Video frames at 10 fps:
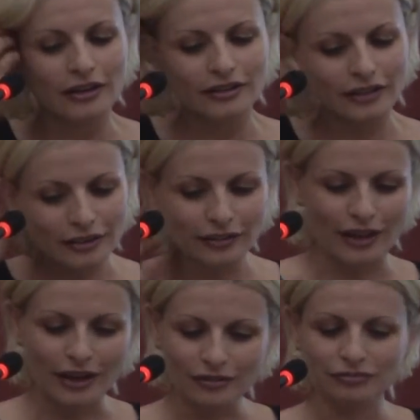Since
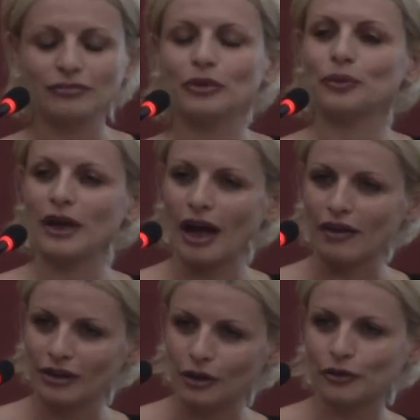then, we
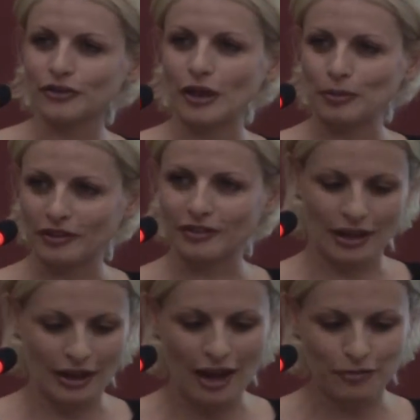have a lot of steps
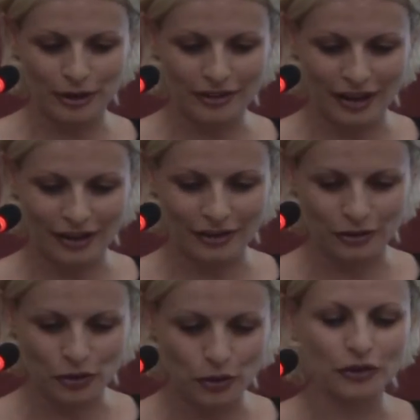that have been taken,
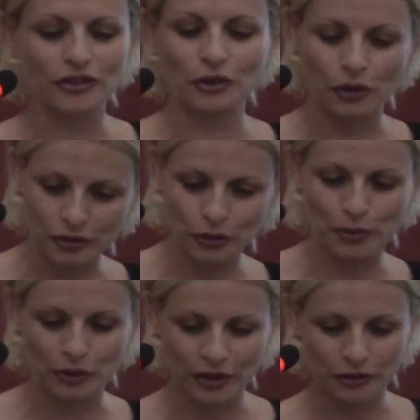of course, in order to
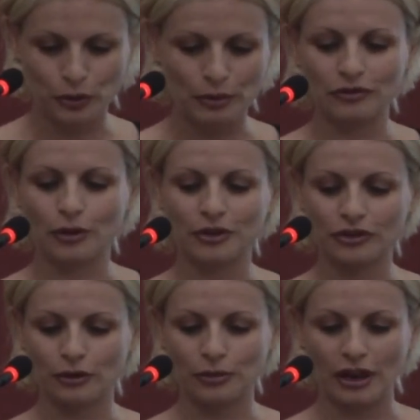protect women from
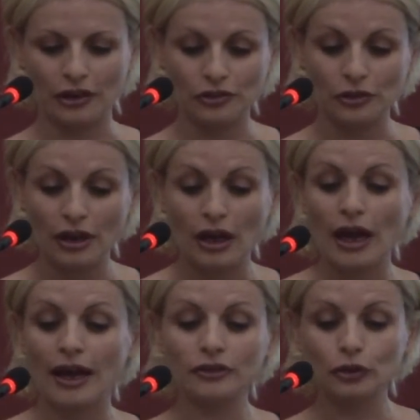discrimination
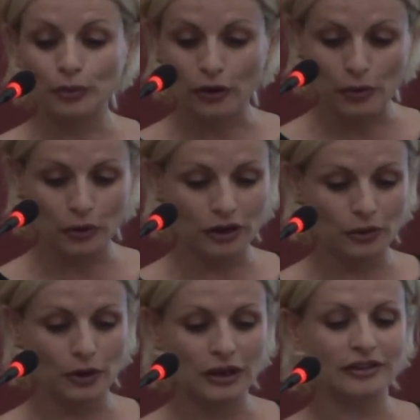and to promote
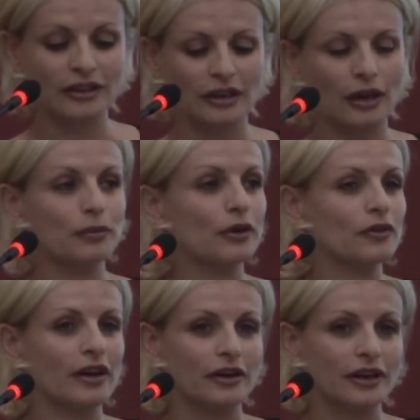equality in a number
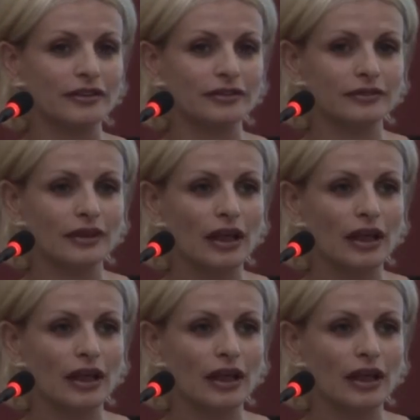of areas.